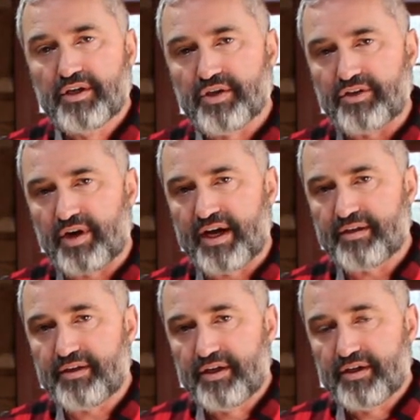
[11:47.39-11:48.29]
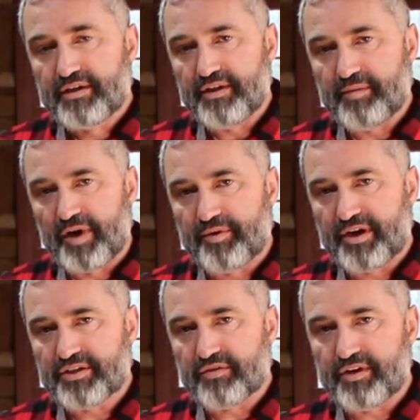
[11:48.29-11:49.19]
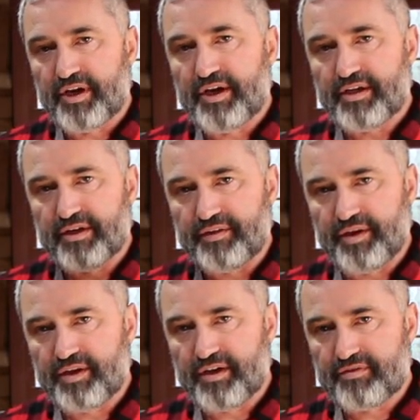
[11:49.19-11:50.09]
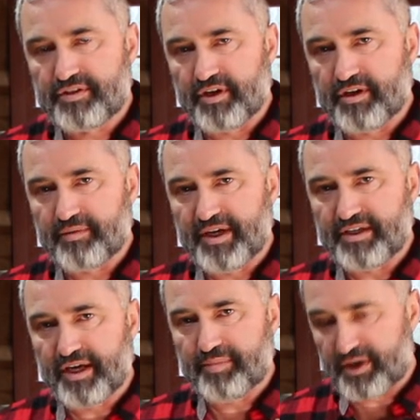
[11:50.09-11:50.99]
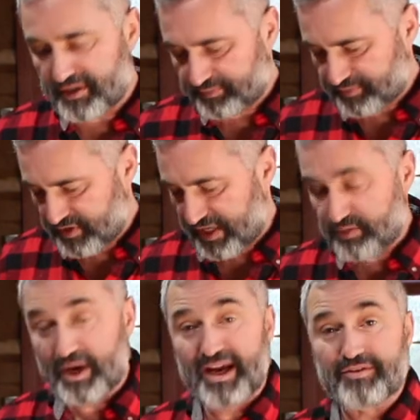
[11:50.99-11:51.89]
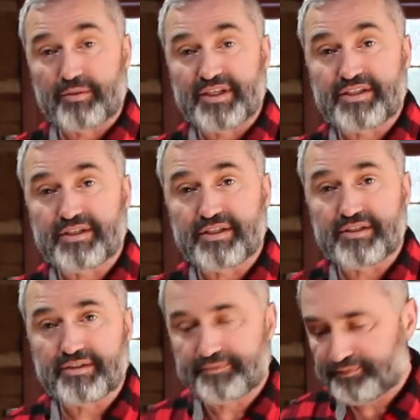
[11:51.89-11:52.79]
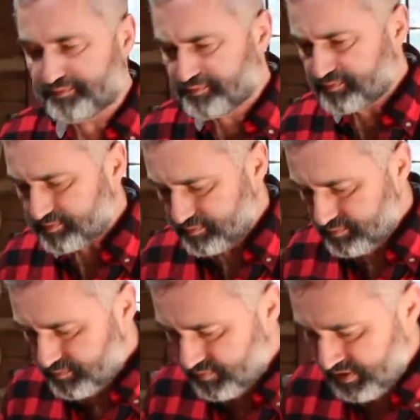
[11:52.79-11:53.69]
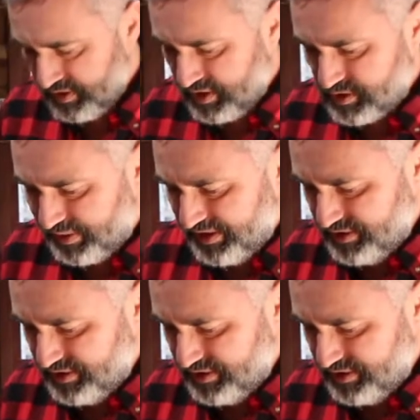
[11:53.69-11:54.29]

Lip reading: So I dried the pomegranates overnight and then I've started my dye pot. So that's why I have so many seeds. So what I'm going